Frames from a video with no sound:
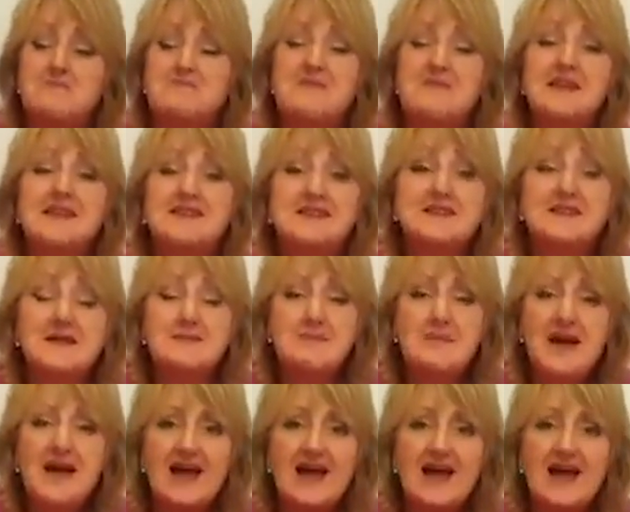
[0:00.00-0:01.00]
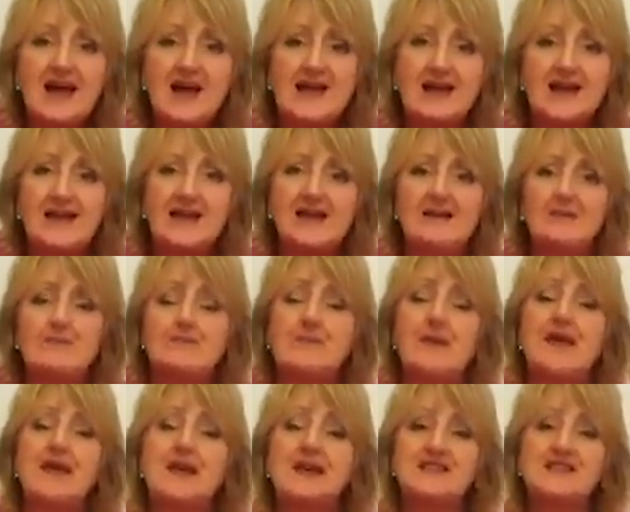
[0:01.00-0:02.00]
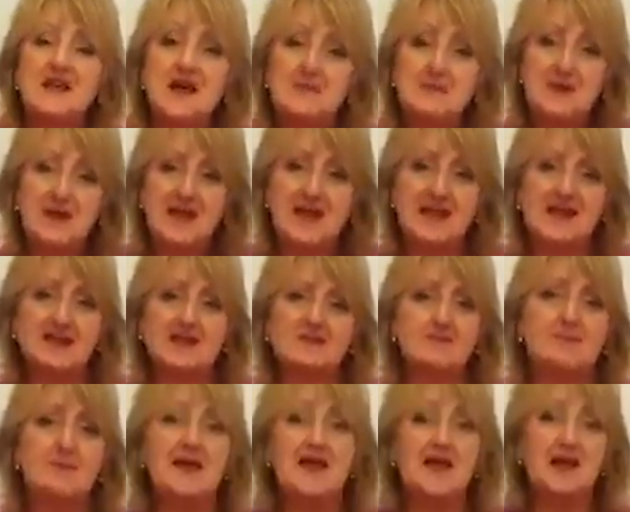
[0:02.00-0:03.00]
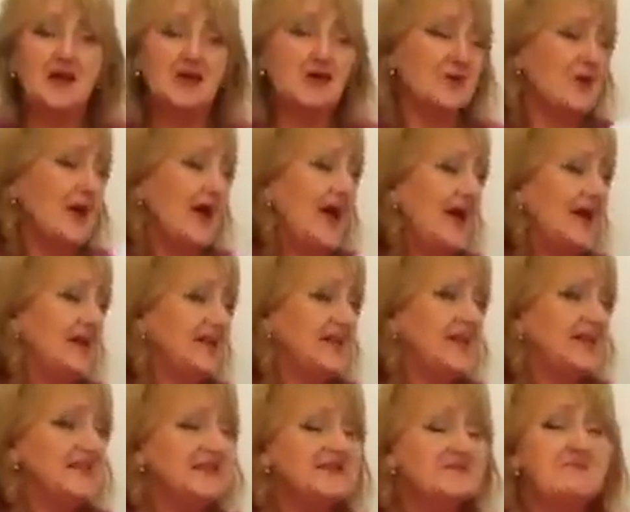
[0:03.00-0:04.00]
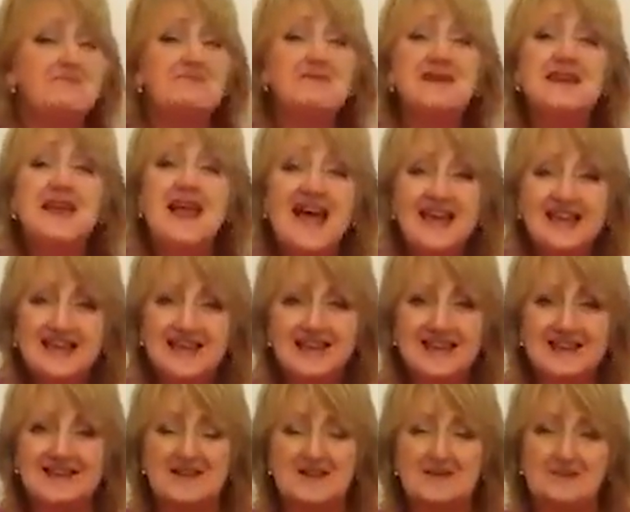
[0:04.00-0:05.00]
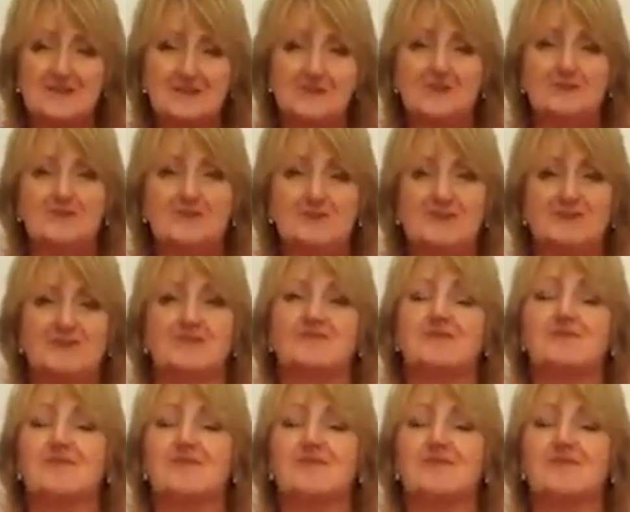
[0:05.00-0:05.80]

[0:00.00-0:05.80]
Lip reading: So Mr. Bear picked up his pillow and his blanket,